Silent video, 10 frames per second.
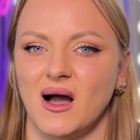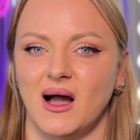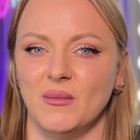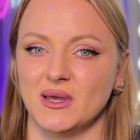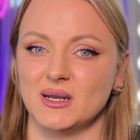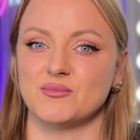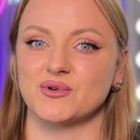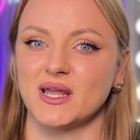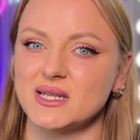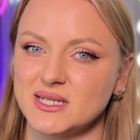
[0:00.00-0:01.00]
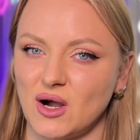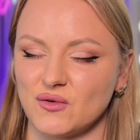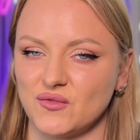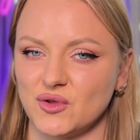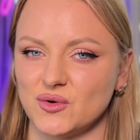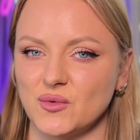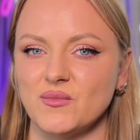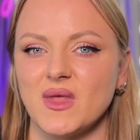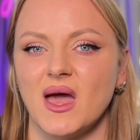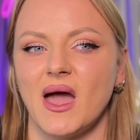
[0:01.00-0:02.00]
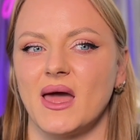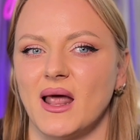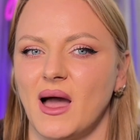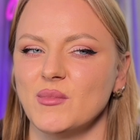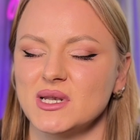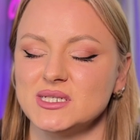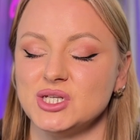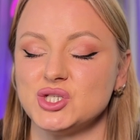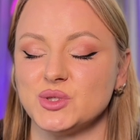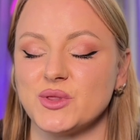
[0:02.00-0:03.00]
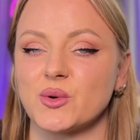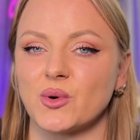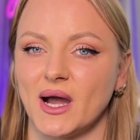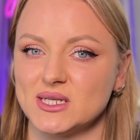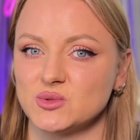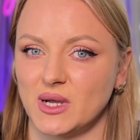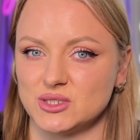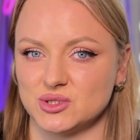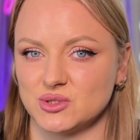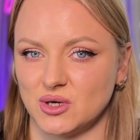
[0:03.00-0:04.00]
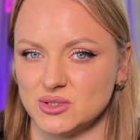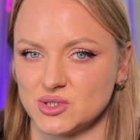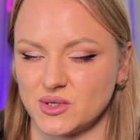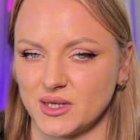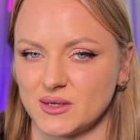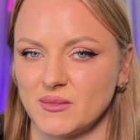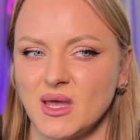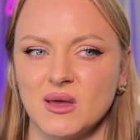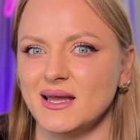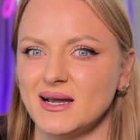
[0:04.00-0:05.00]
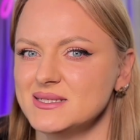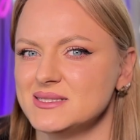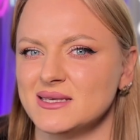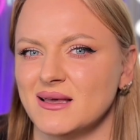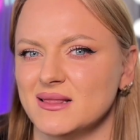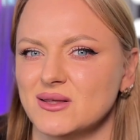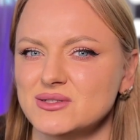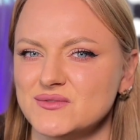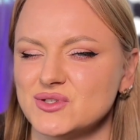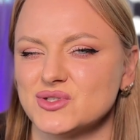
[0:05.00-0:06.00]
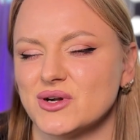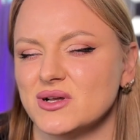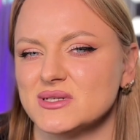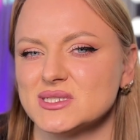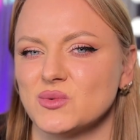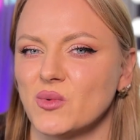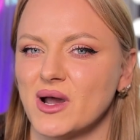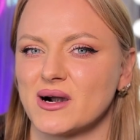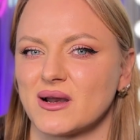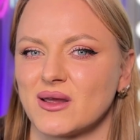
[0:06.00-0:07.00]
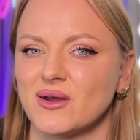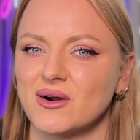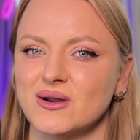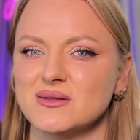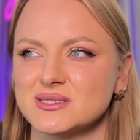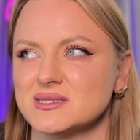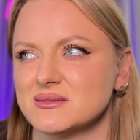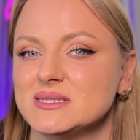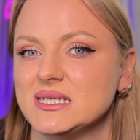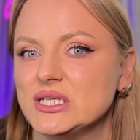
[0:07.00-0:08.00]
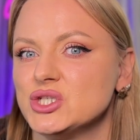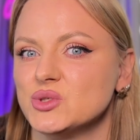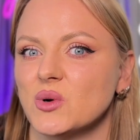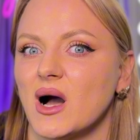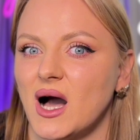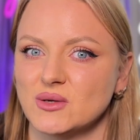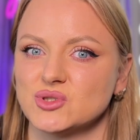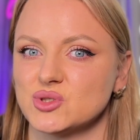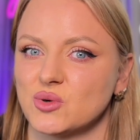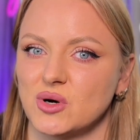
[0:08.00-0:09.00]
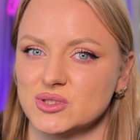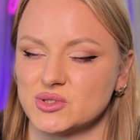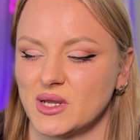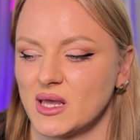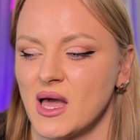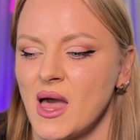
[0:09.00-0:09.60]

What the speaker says: I'm gonna break it down for you and I'm gonna teach you the right way to do contouring. I see a lot of tutorials where girls teach you how to do contouring,